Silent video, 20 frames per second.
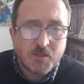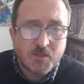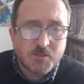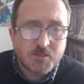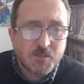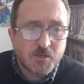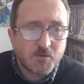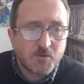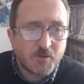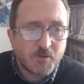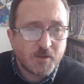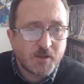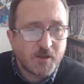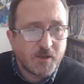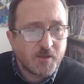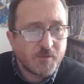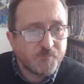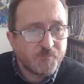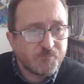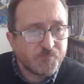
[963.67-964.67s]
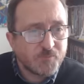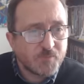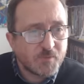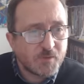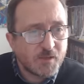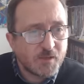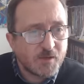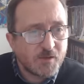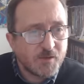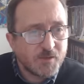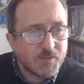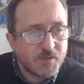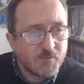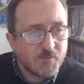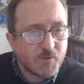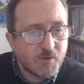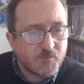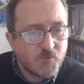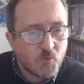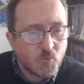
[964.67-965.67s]
So I
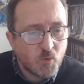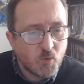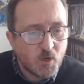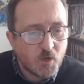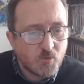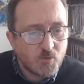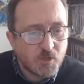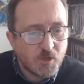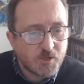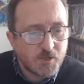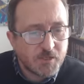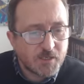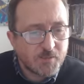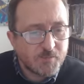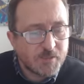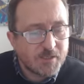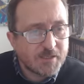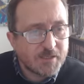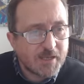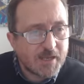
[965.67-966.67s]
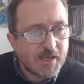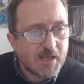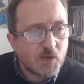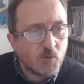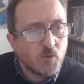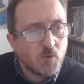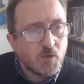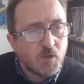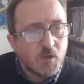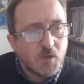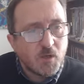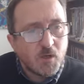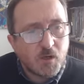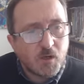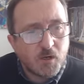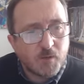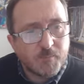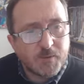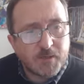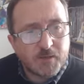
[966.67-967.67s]
think if you're wildcarding him in now,
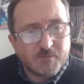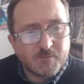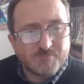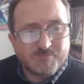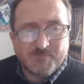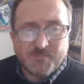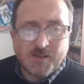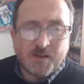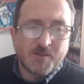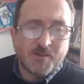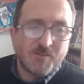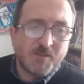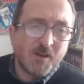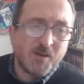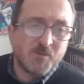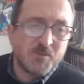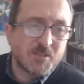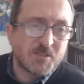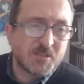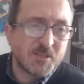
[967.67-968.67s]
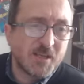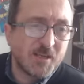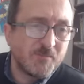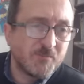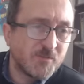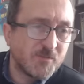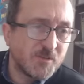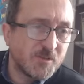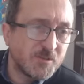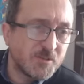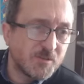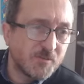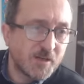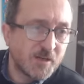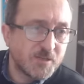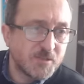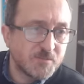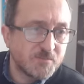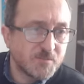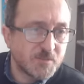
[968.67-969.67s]
I mean, I would just keep him for the
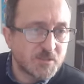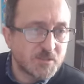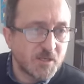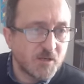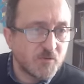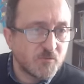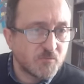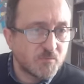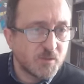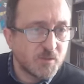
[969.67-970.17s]
duration myself.